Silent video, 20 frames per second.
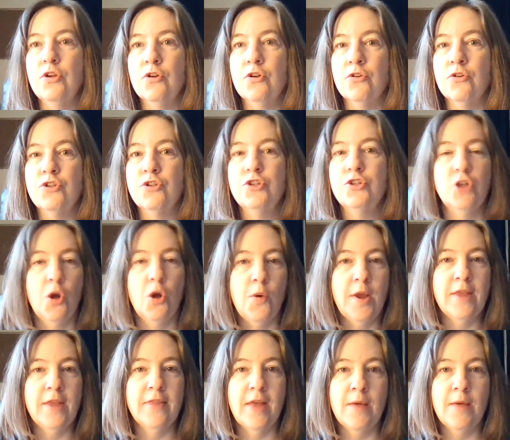
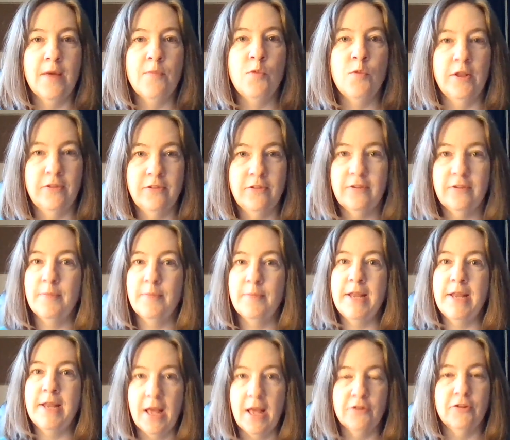showing them what
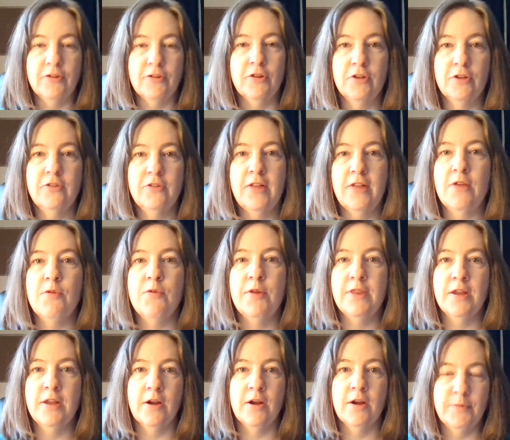somebody else looks like
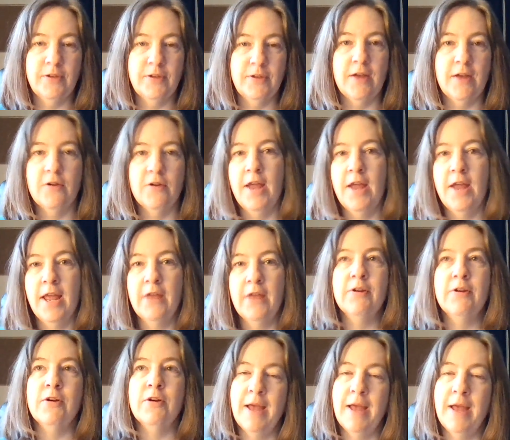when they're upset or
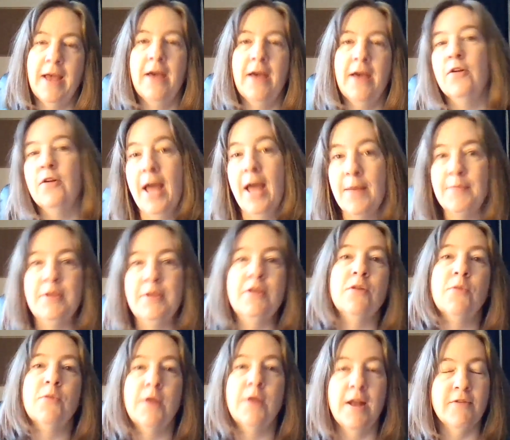angry or mad or happy
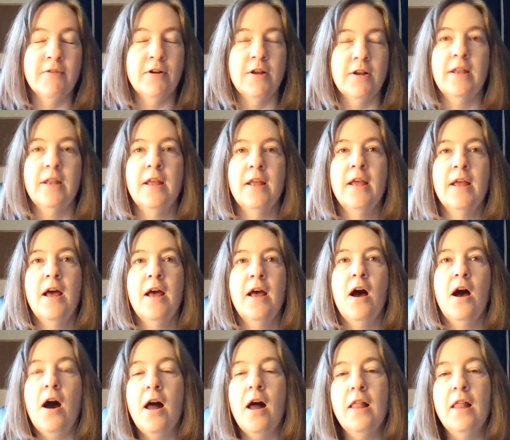or whatever. And
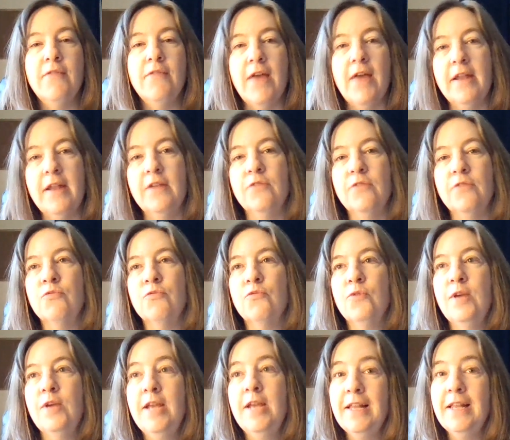all of that is
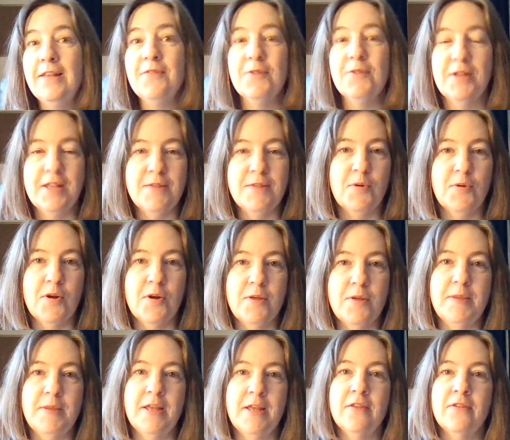really, really
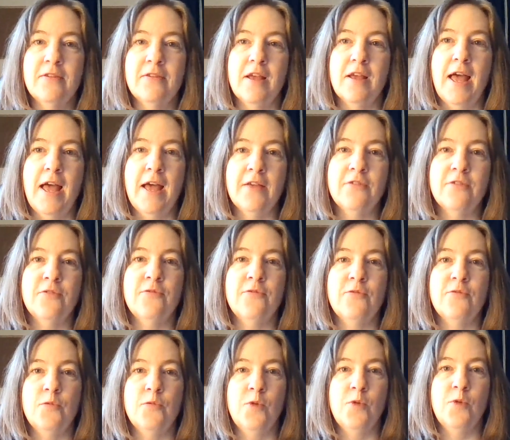important because
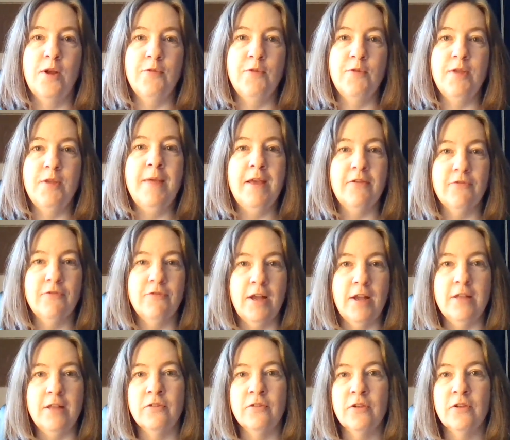when we make
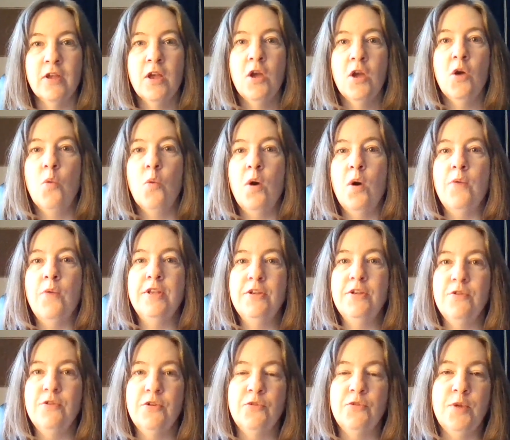friends, what we
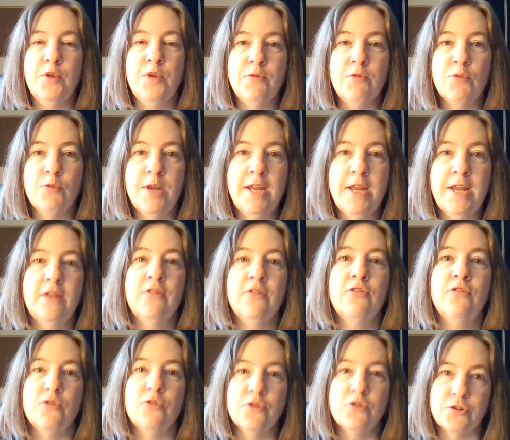do is we read
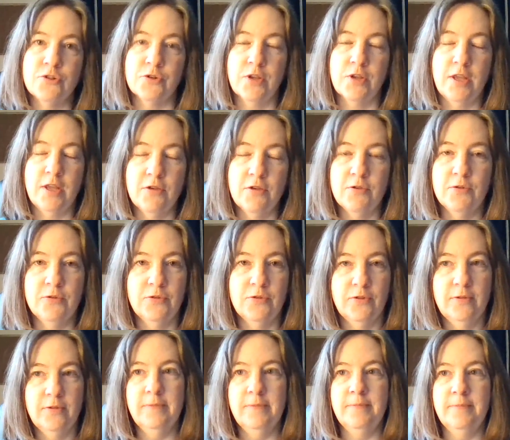social
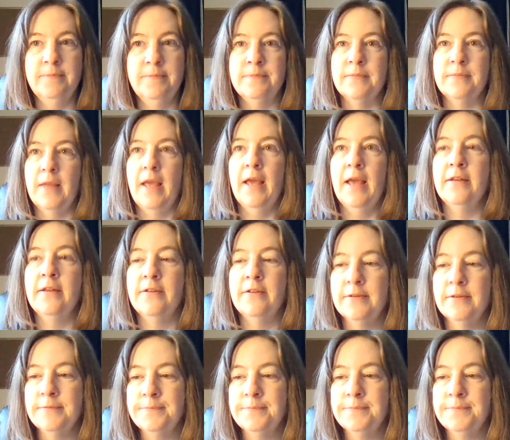cues. And